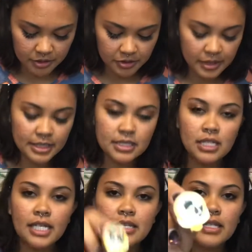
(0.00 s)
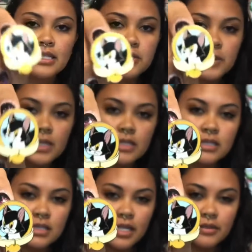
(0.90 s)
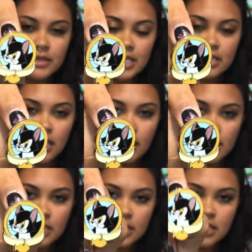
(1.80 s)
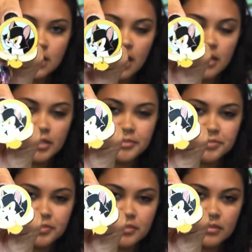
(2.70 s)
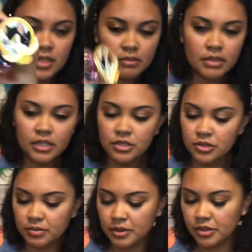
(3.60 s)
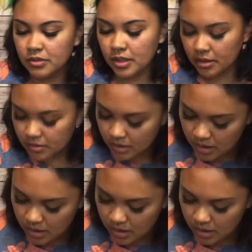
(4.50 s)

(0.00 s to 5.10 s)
Do you guys collect these ones? I don't really collect these, but they're super cute though.